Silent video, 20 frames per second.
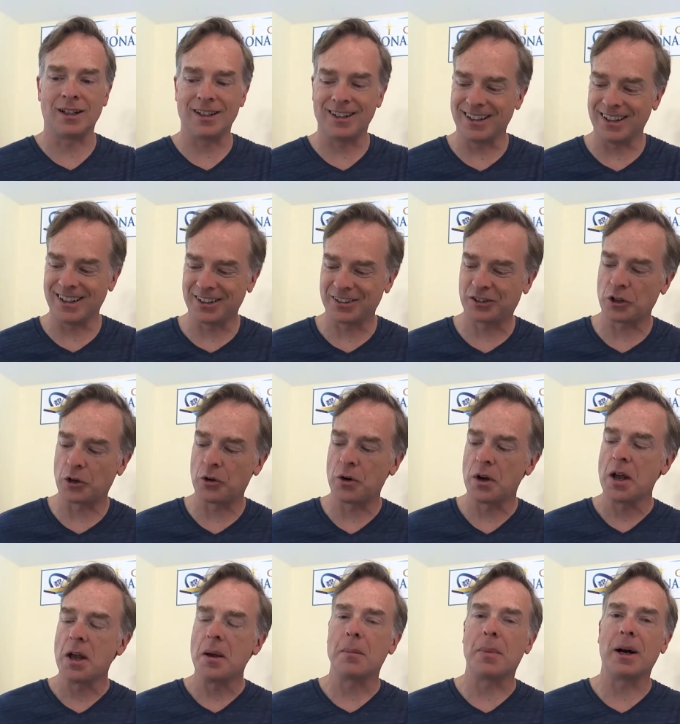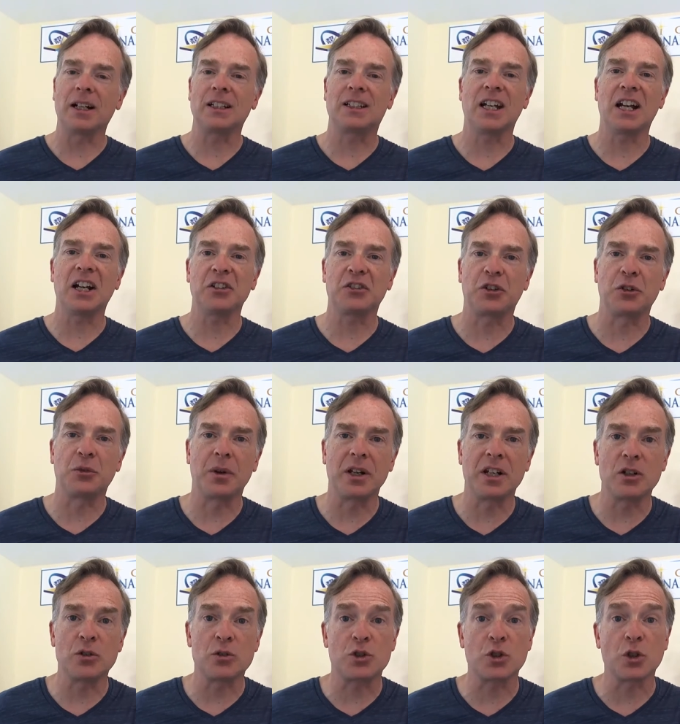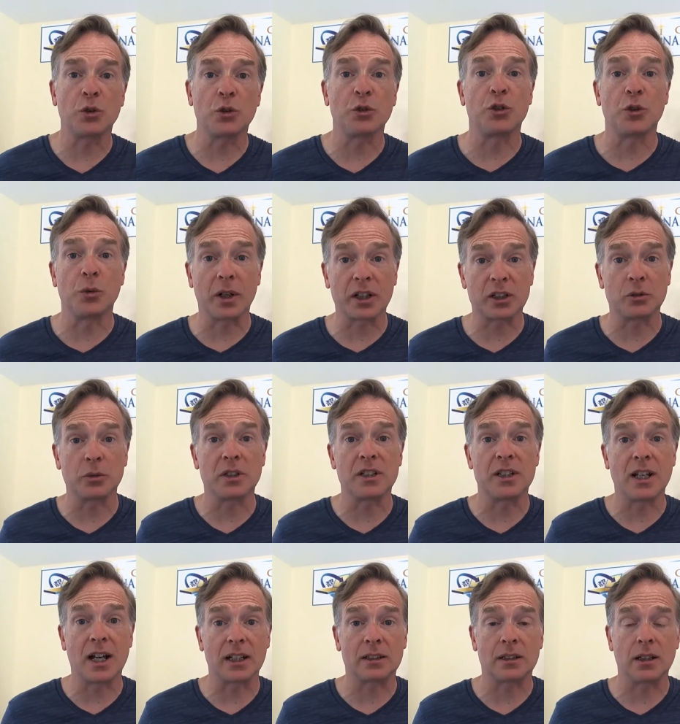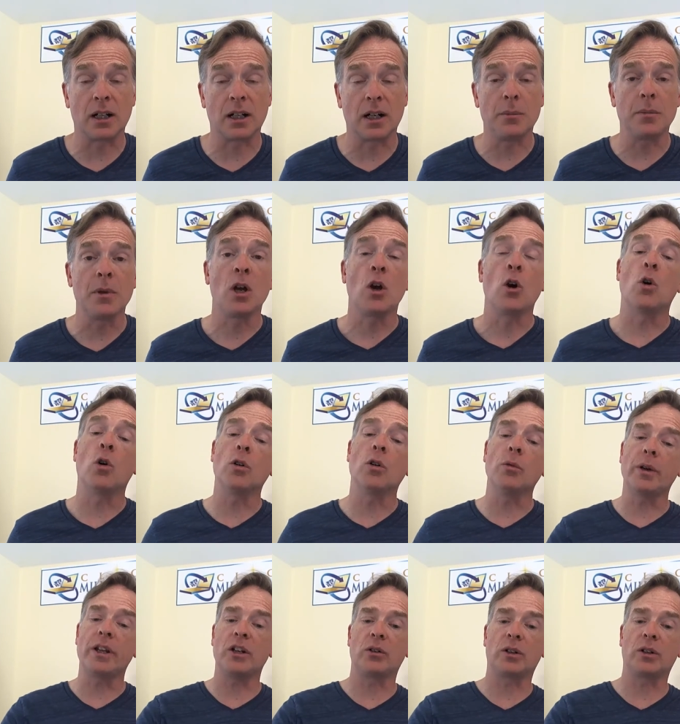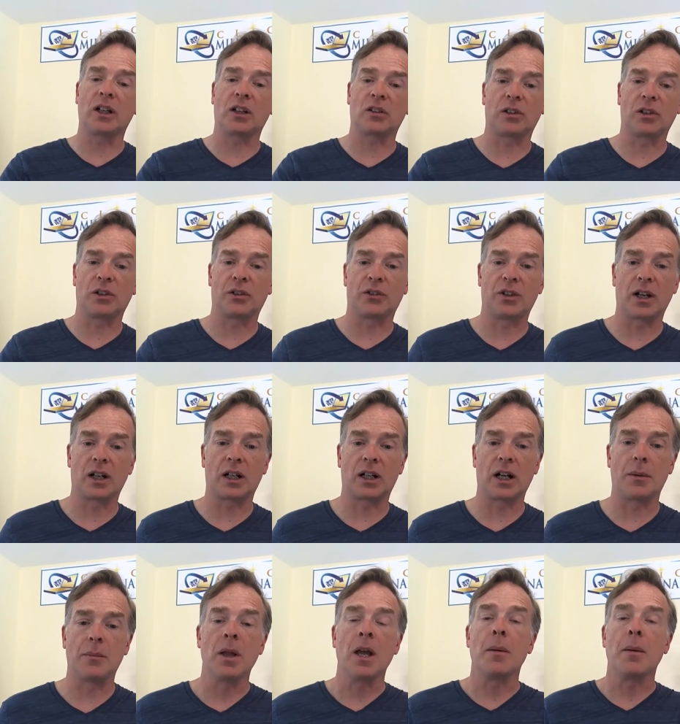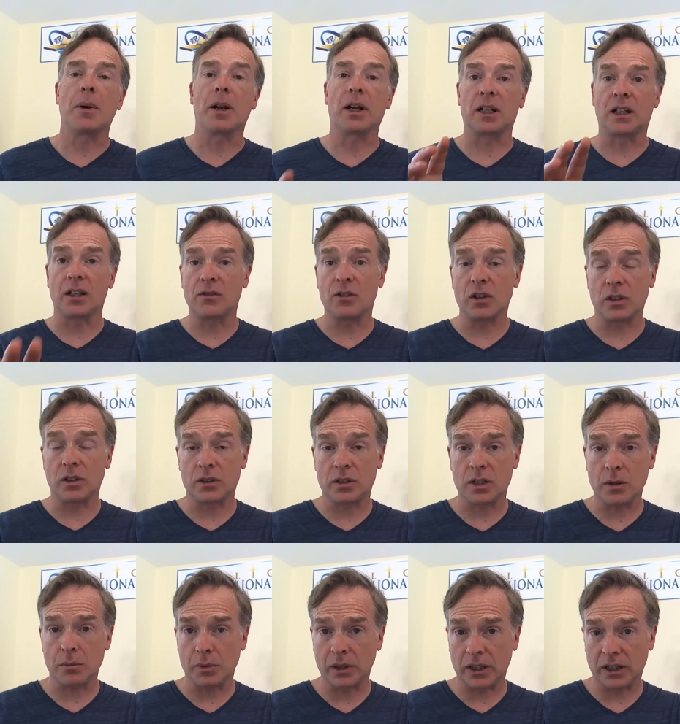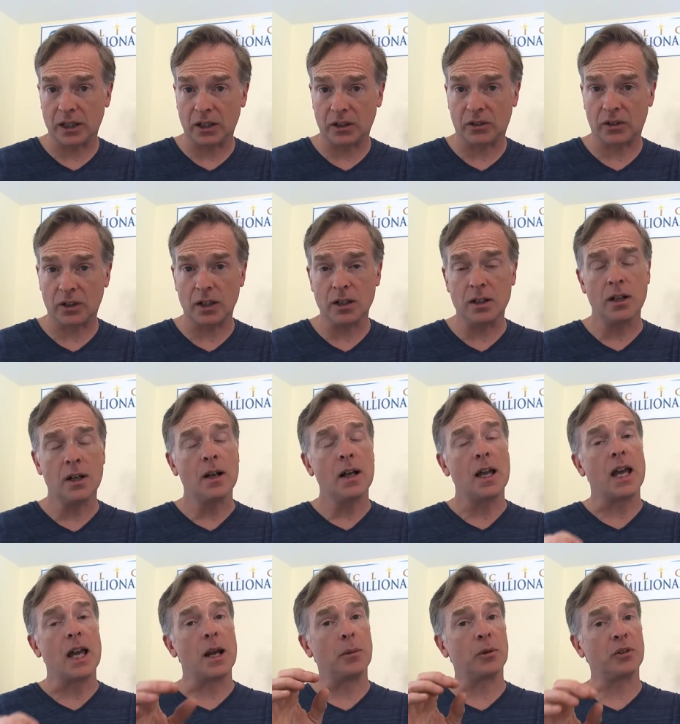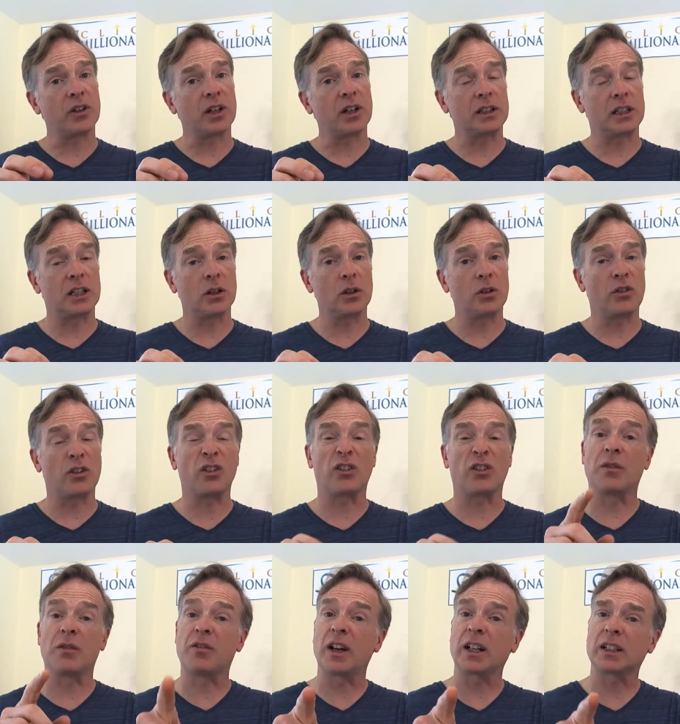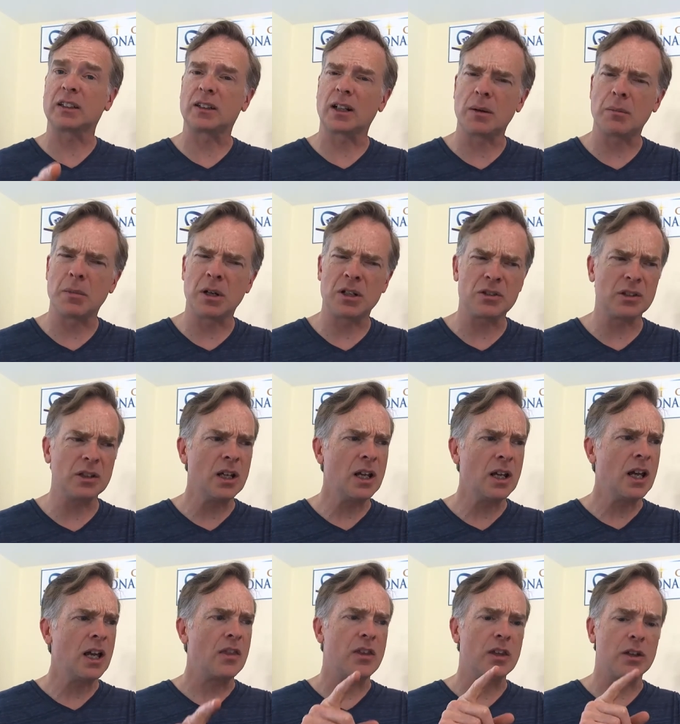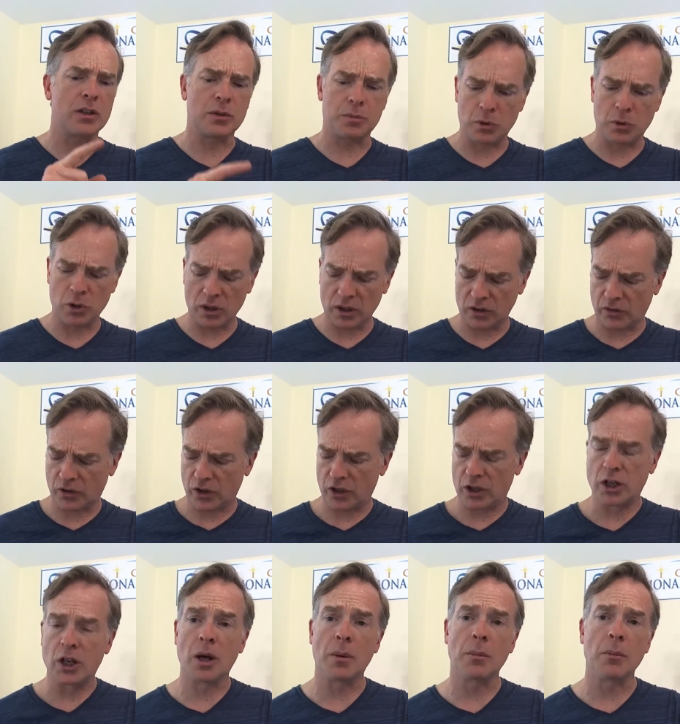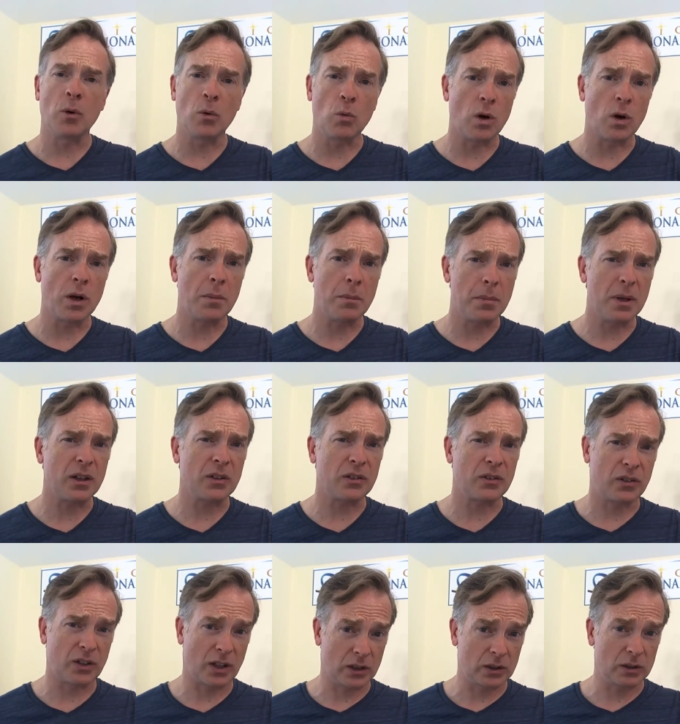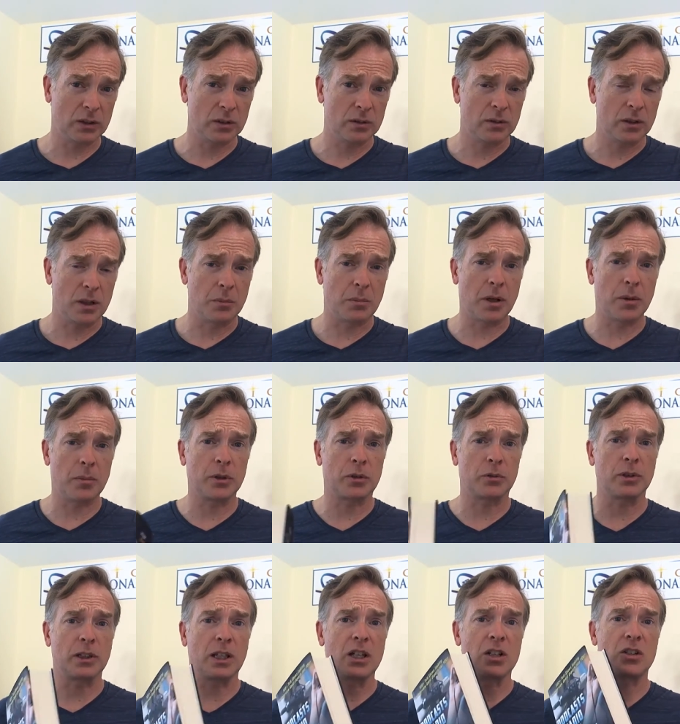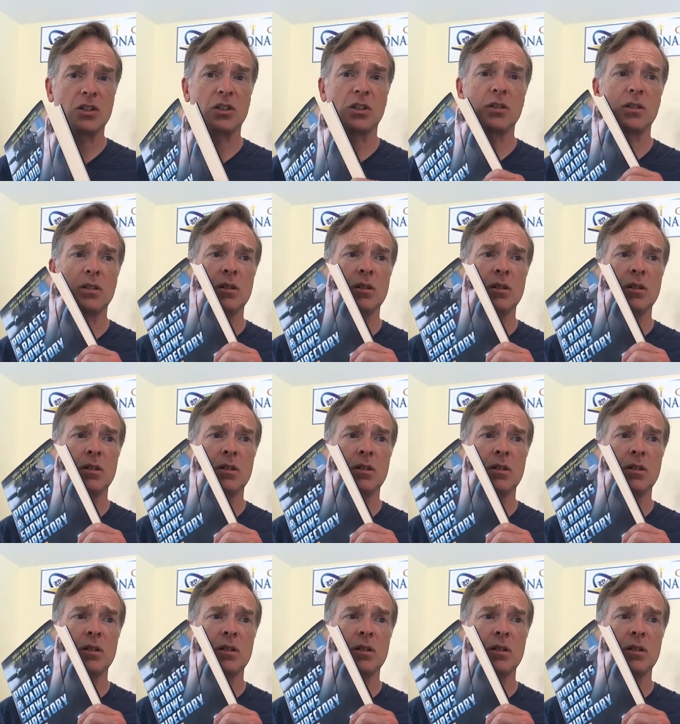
so podcasts and radio shows directory.com or radioguestlist.com. But I give you the tip, like I said, Amazon carries this. In fact, did I mention this book is the number one bestseller in public relations